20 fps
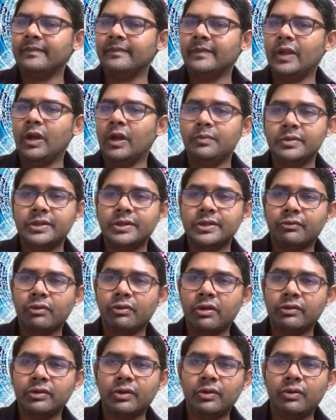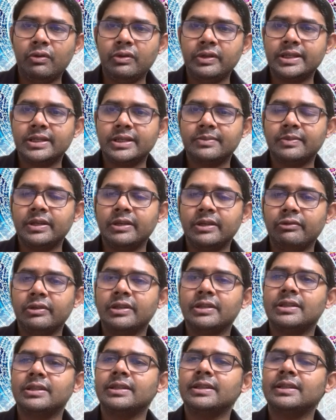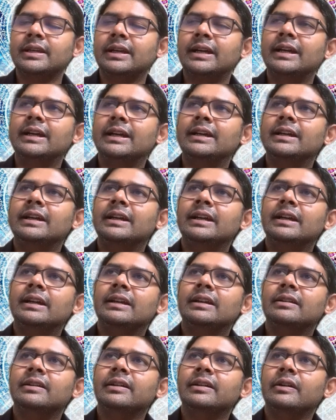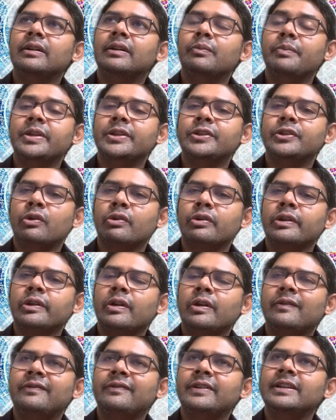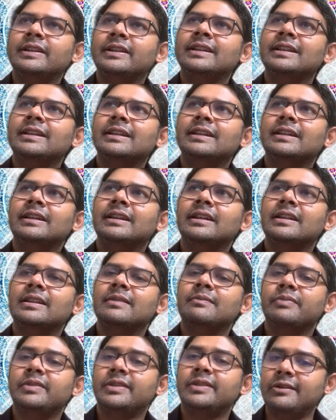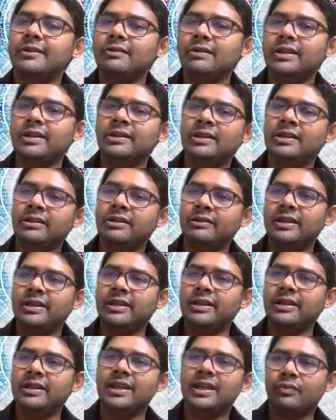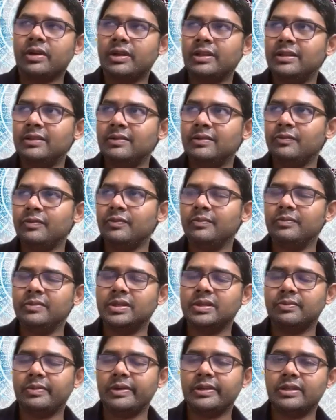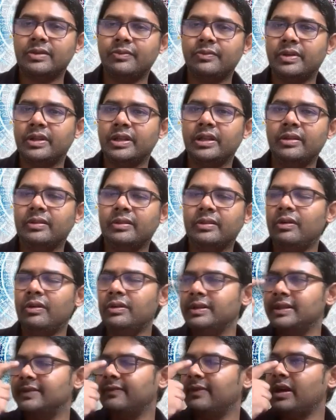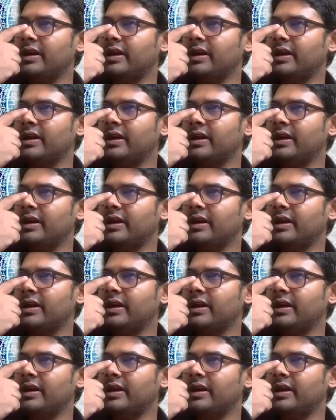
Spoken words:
Almost throughout the whole experience, or majority of it, and particularly near the end, where, especially when all this